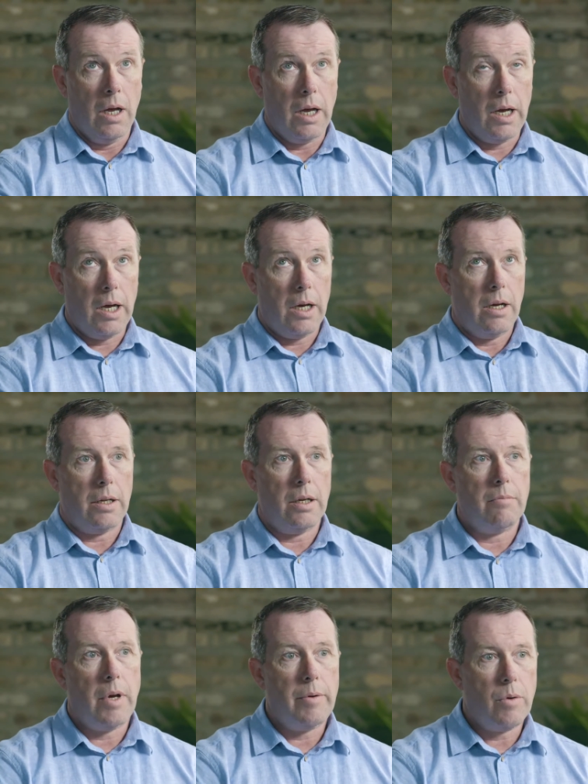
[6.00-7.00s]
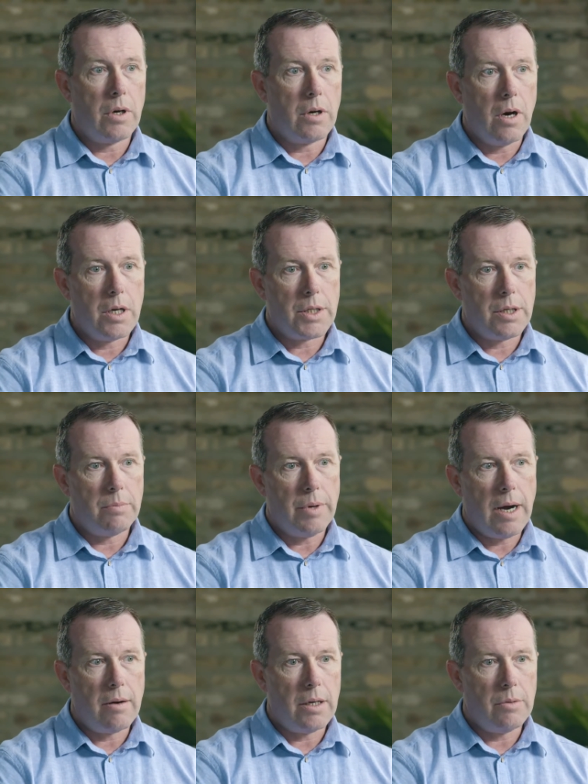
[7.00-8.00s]
Uh, I think maybe what caused it
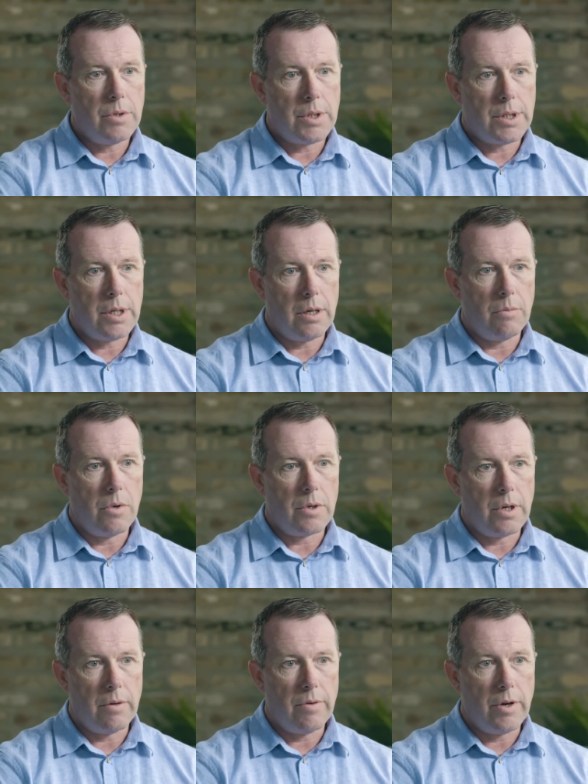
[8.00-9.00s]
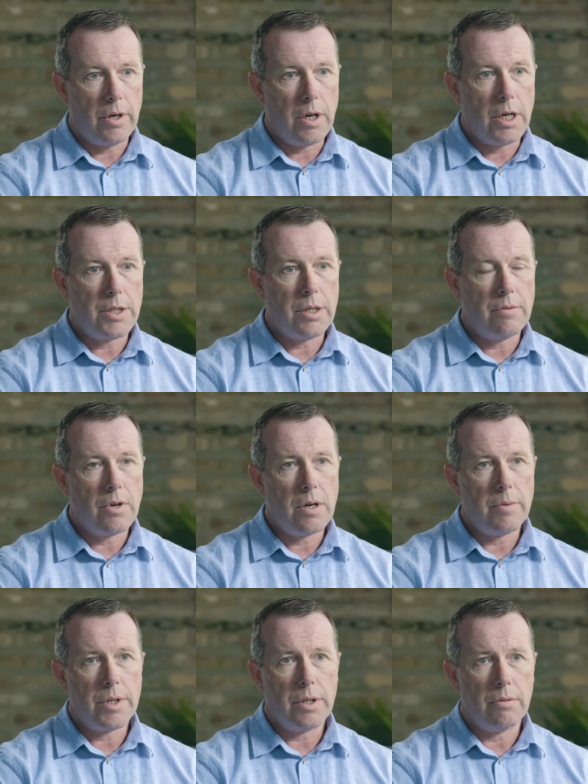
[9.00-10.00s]
partly was I worked in a very noisy
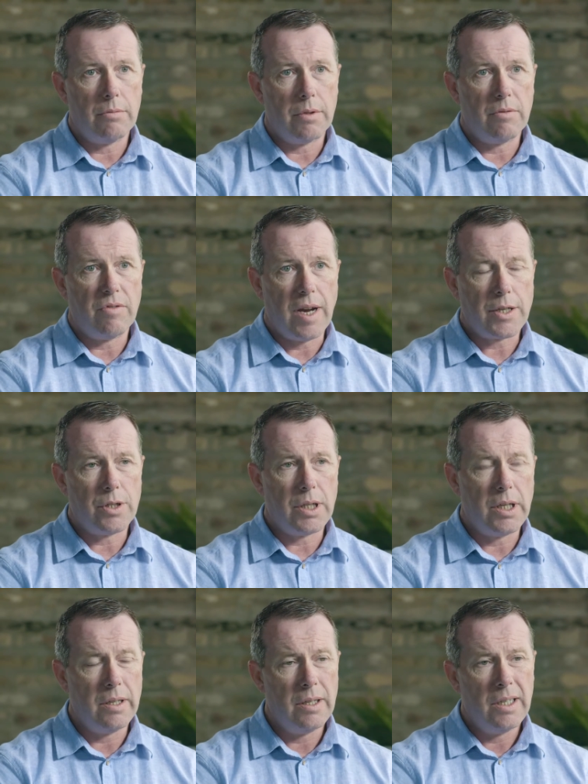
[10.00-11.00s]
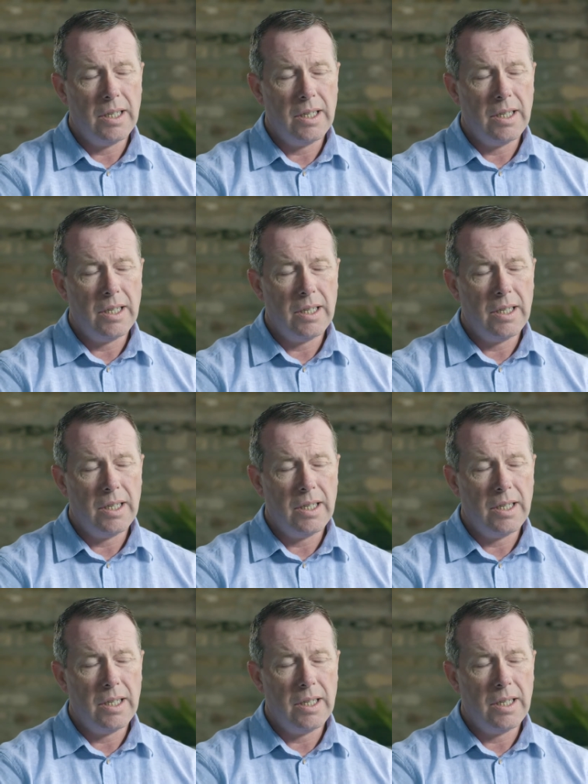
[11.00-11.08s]
environment, factory.